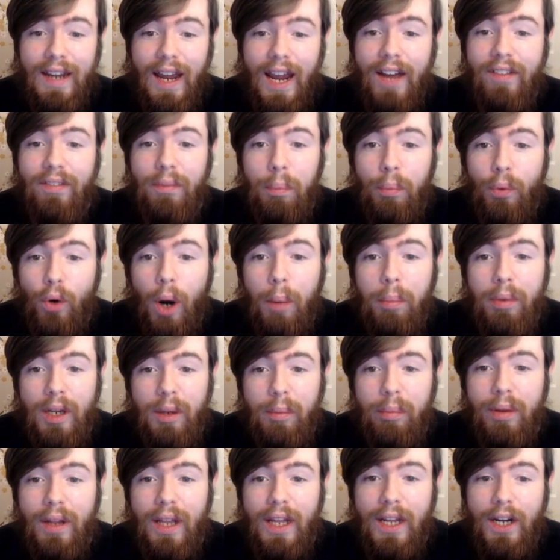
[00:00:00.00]
I haven't properly
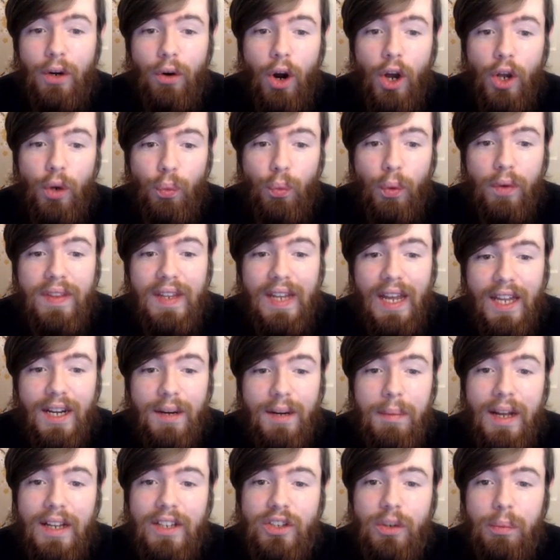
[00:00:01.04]
played around with the
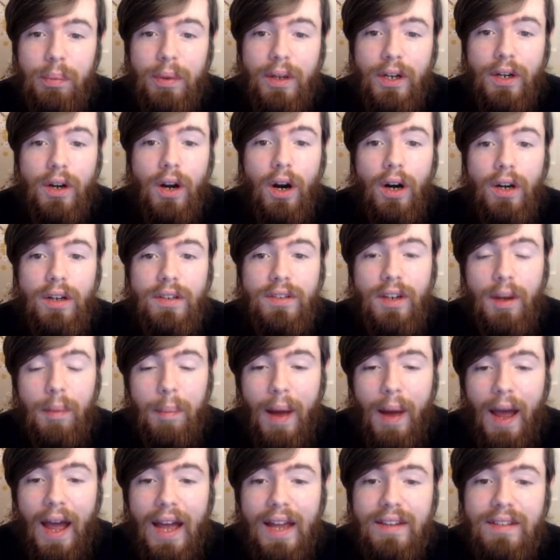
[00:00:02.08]
Adamantipator cards in the
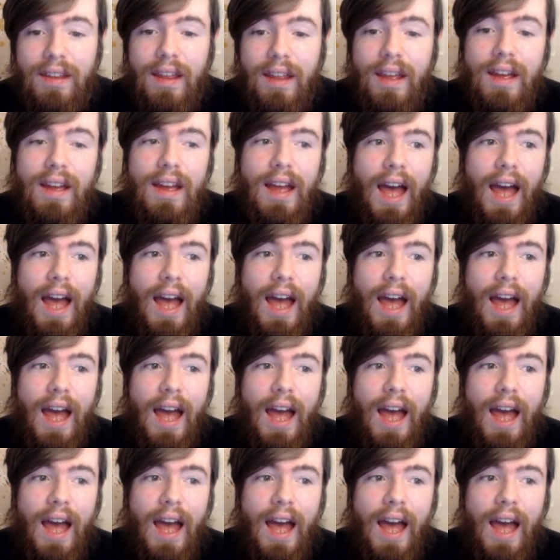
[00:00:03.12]
past,